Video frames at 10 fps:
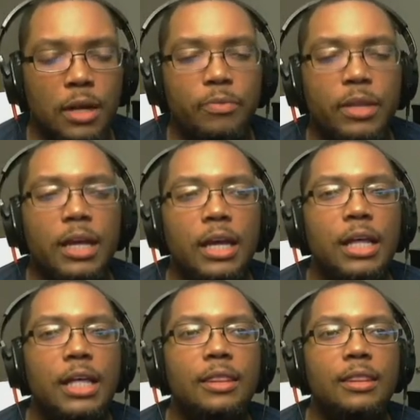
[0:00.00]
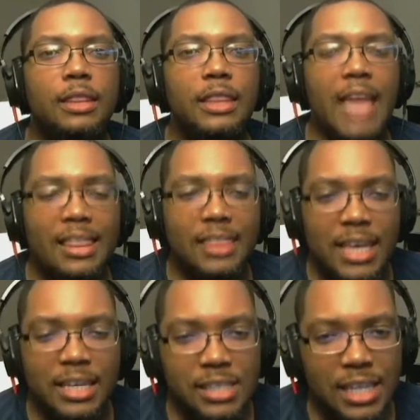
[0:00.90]
That thing
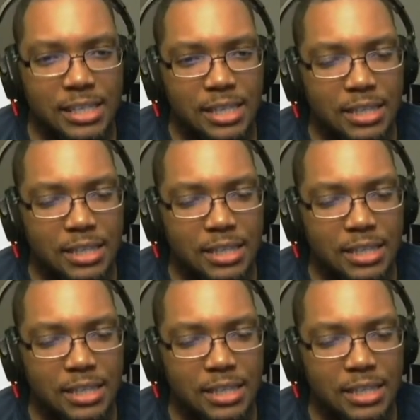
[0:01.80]
is such a